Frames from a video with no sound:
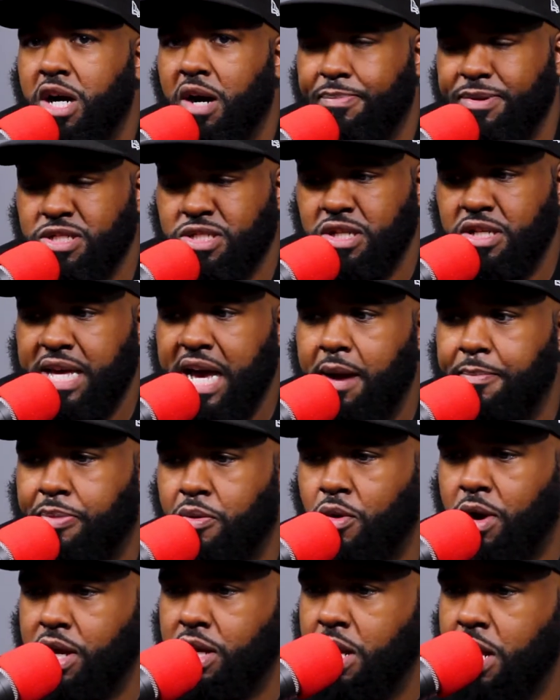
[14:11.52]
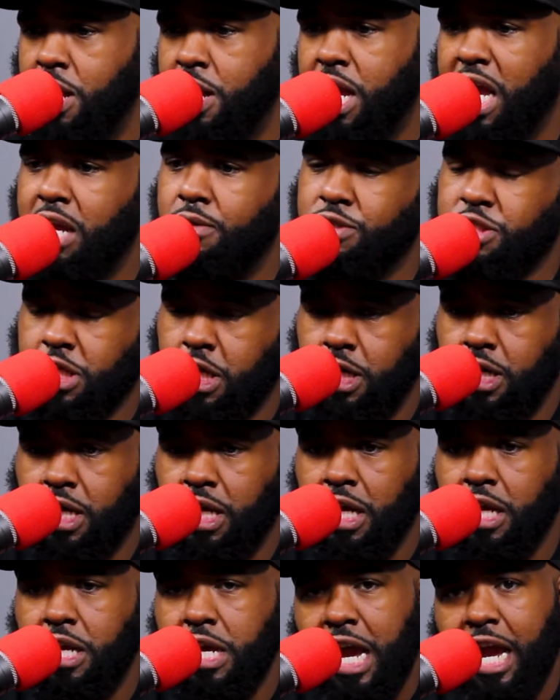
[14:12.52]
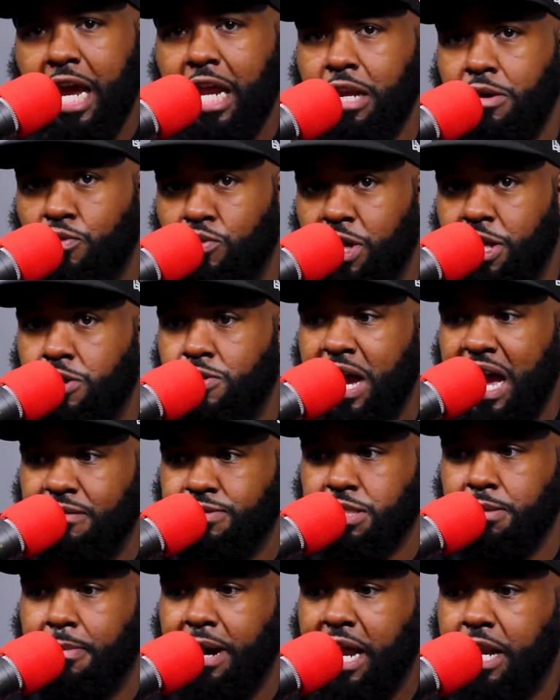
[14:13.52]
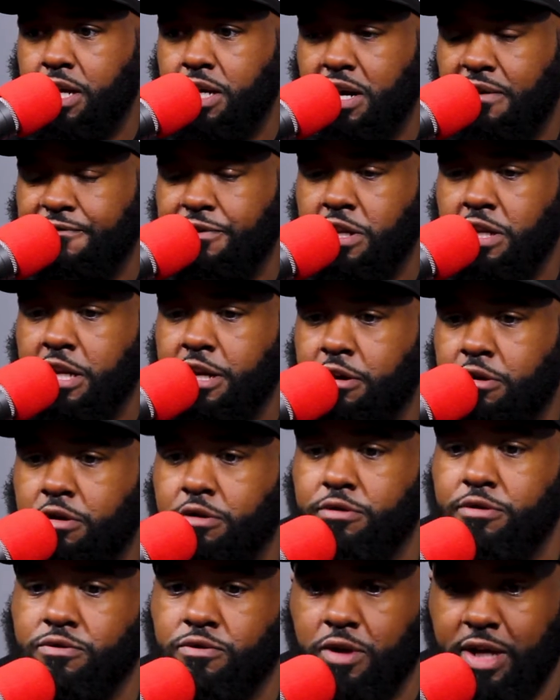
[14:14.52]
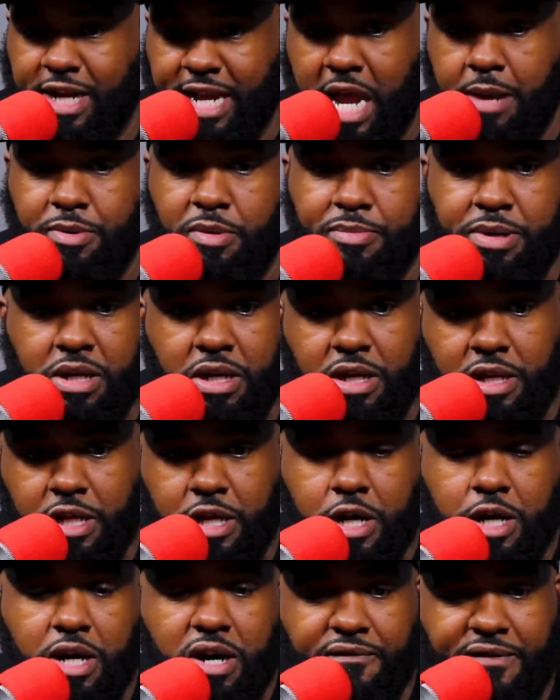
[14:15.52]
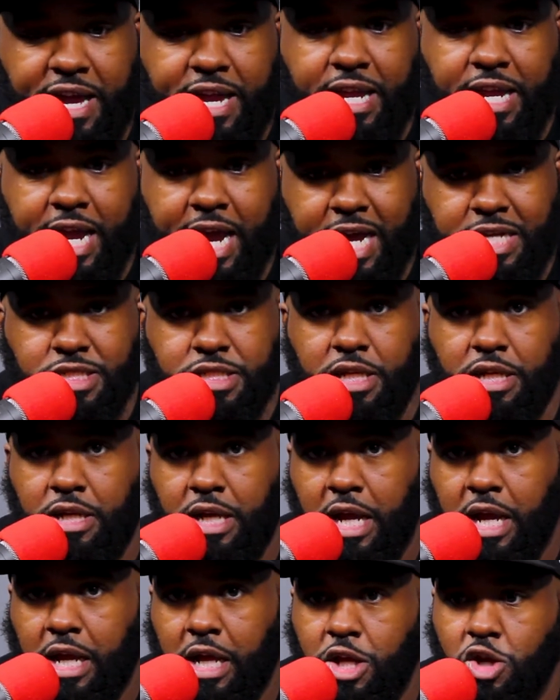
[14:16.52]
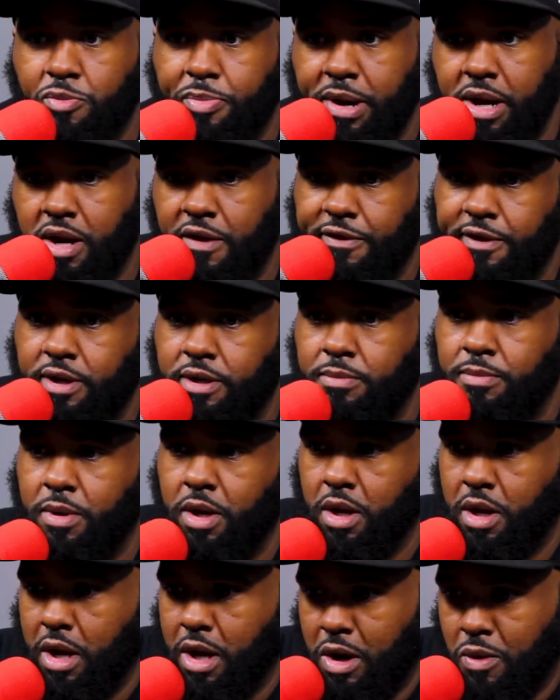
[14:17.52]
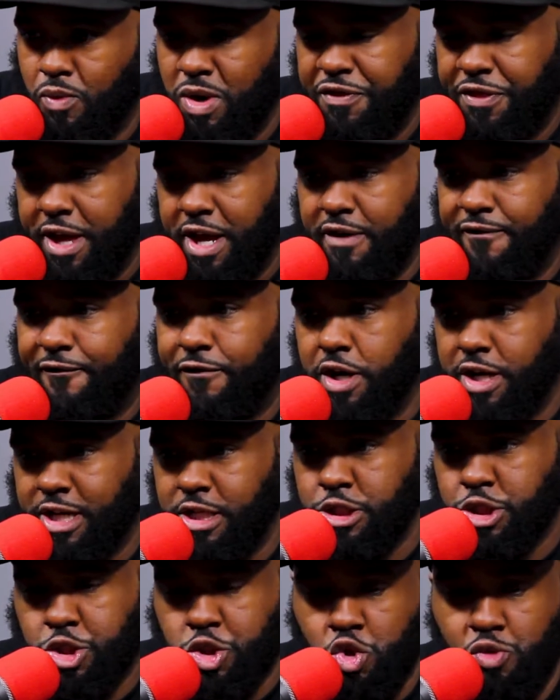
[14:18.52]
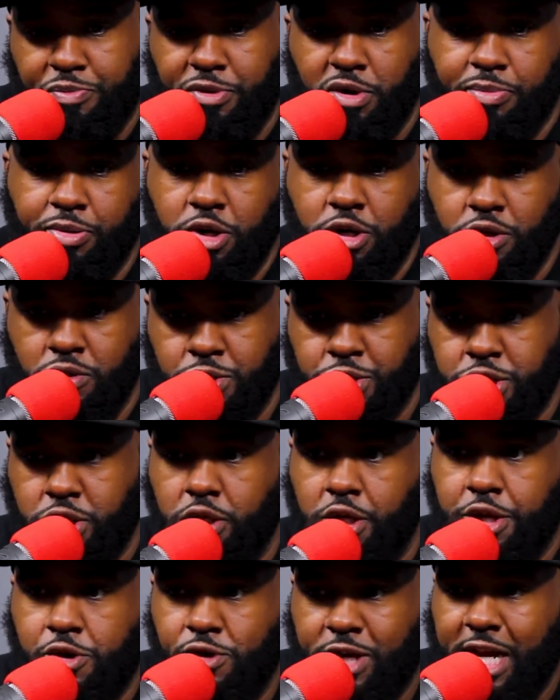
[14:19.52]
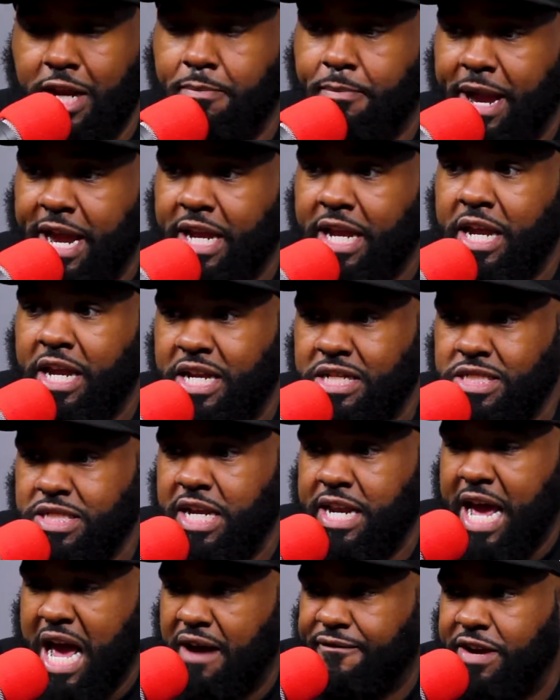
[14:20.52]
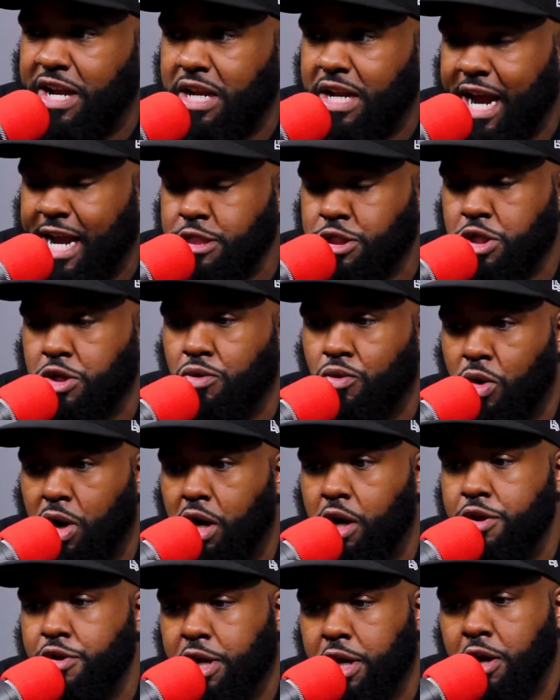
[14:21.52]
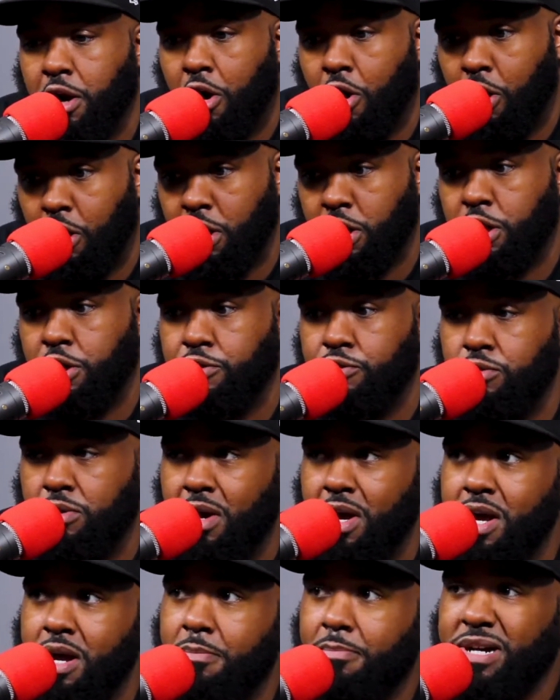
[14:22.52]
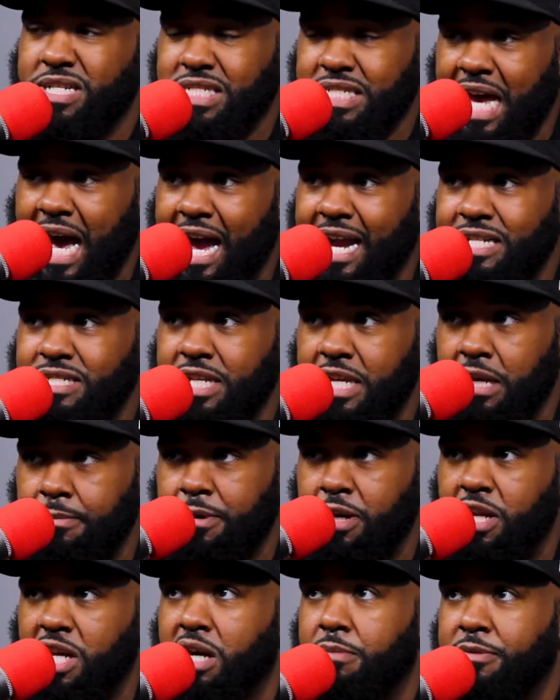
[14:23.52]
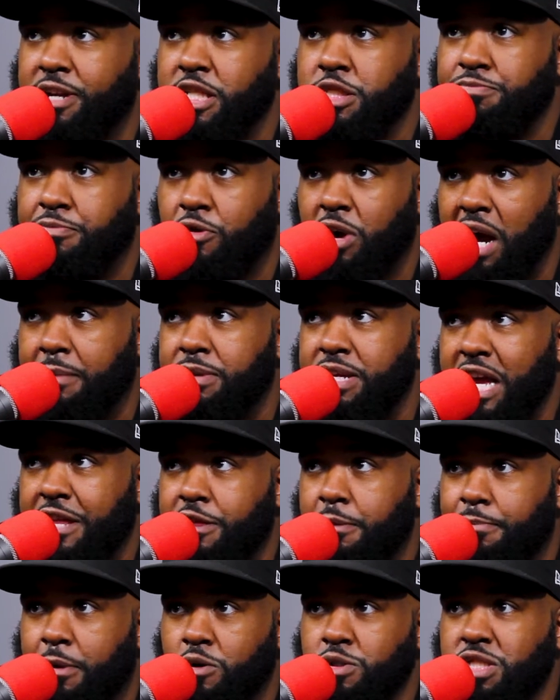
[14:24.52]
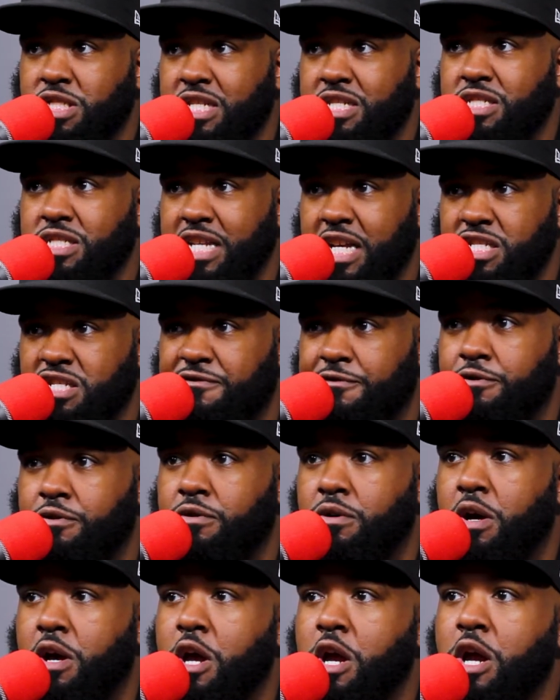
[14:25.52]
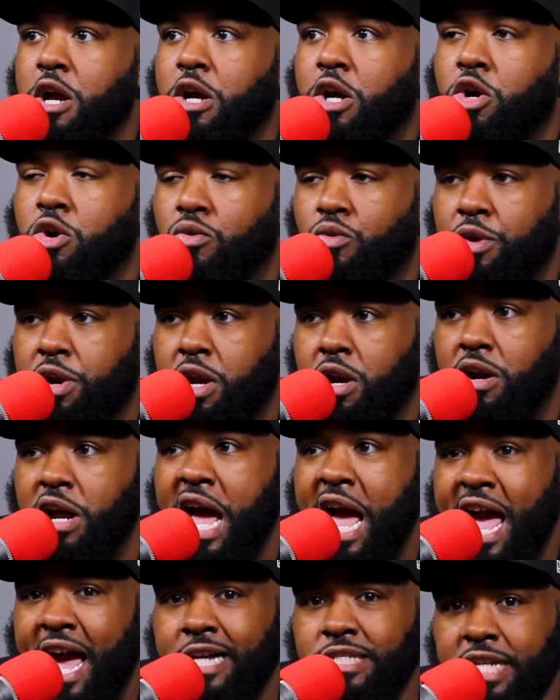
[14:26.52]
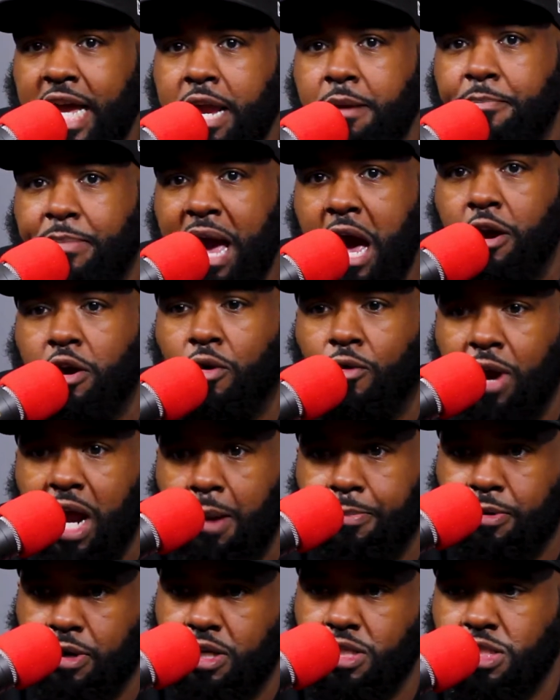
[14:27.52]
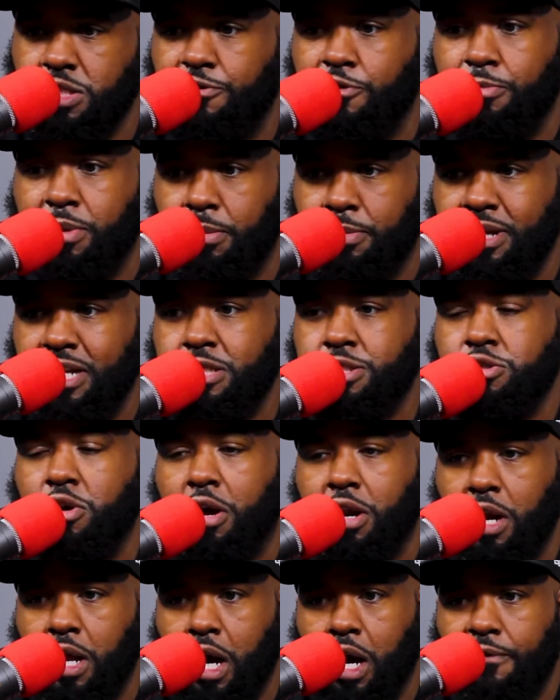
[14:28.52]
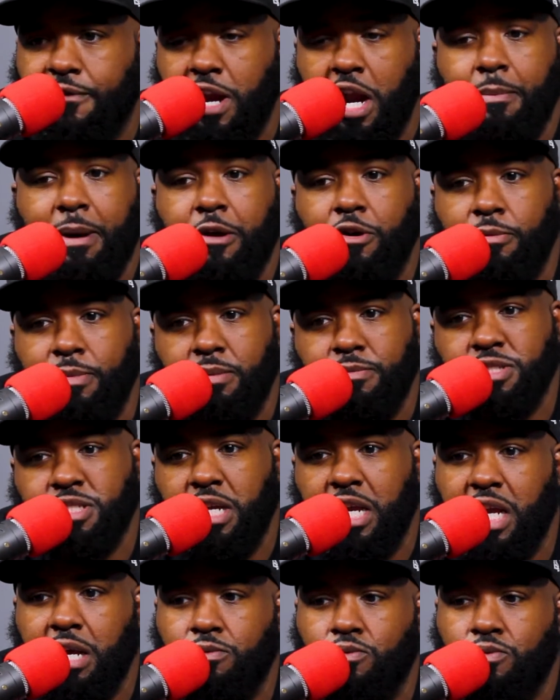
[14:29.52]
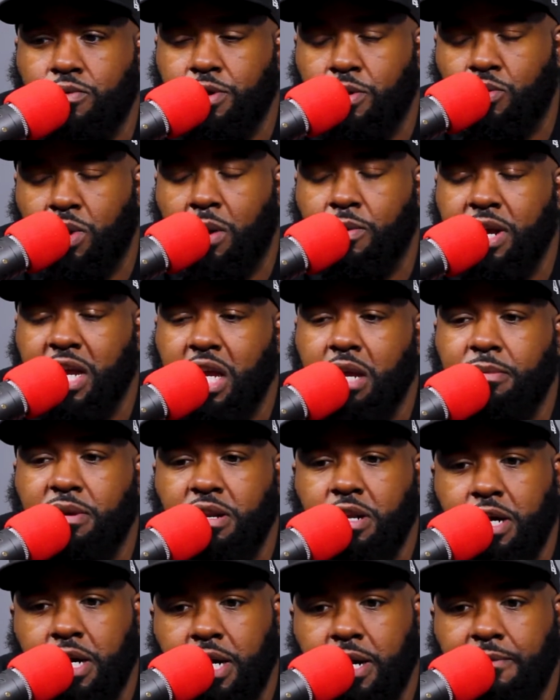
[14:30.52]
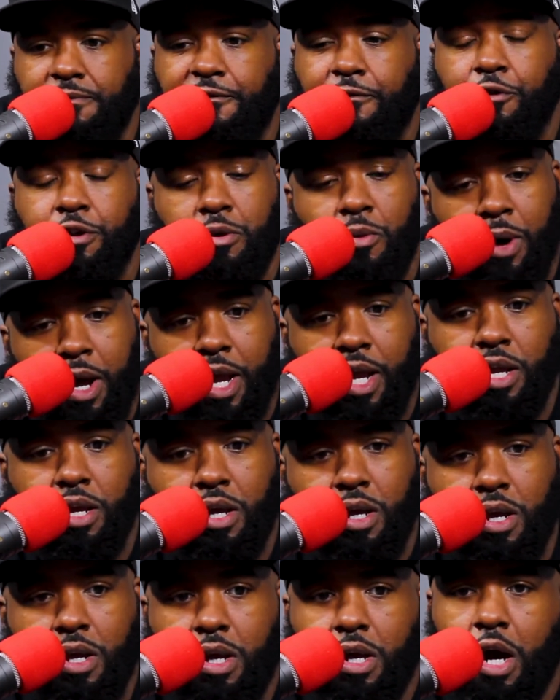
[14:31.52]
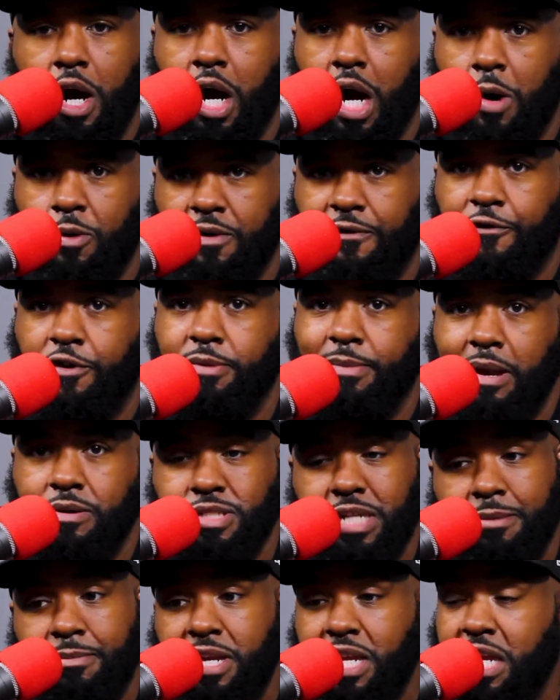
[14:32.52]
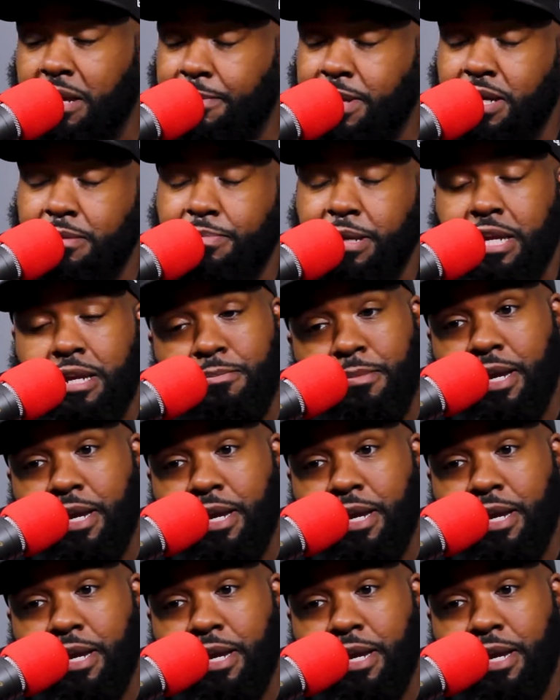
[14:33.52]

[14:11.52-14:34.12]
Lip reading: up until that point, he was cooking. And when you have somebody of the lyrical capability of a Cassidy and you pair them with a fucking super producer, you can make hits and have a nice career. You could argue, besides Eminem, he's probably had the most successful career as a battle rapper because you remember he started off. Everybody remembers the one with him and Freeway, where Freeway was like, "Man, give me a beat,